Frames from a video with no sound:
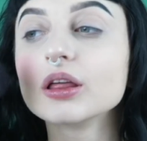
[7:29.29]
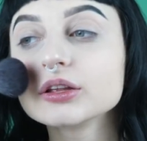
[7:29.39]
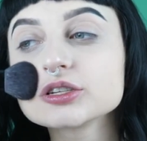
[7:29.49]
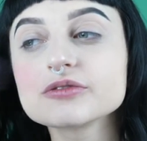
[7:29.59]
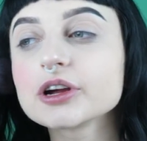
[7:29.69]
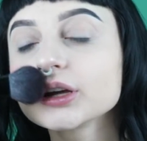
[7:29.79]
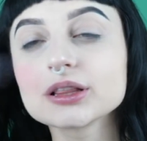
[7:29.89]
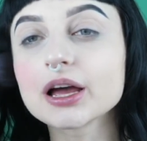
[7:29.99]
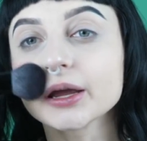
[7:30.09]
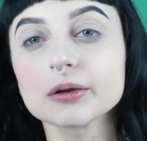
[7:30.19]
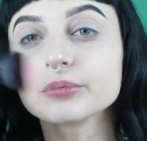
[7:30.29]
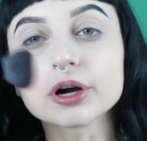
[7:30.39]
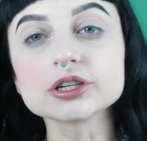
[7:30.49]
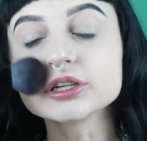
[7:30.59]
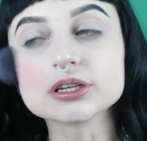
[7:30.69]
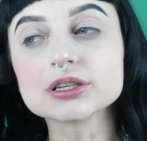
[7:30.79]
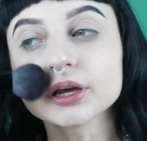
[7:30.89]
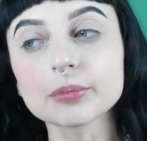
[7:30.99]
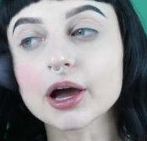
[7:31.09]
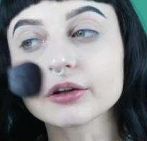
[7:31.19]
And then just very light brushes
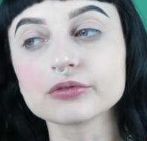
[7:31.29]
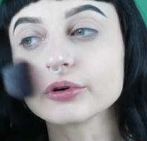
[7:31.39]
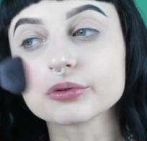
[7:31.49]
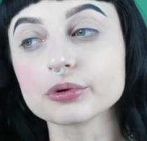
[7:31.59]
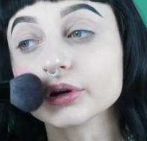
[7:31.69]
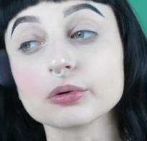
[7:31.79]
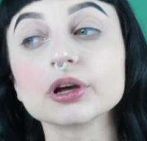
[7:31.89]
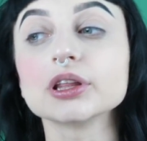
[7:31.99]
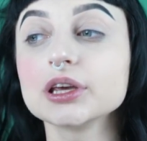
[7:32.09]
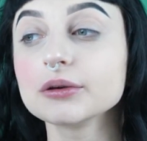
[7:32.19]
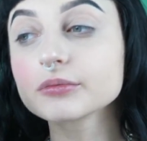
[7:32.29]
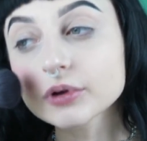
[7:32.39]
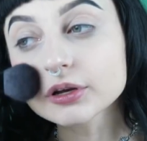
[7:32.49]
like back and forth really quickly.